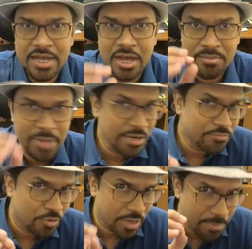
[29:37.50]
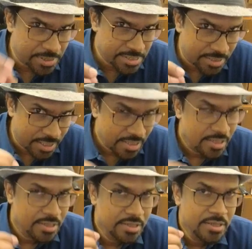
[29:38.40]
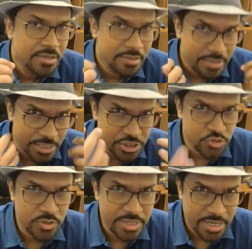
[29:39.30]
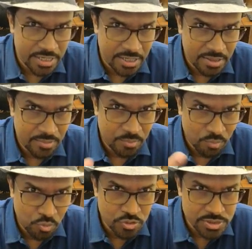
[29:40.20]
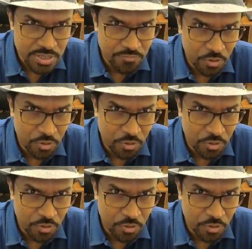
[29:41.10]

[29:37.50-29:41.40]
meant for representing textual data, mostly for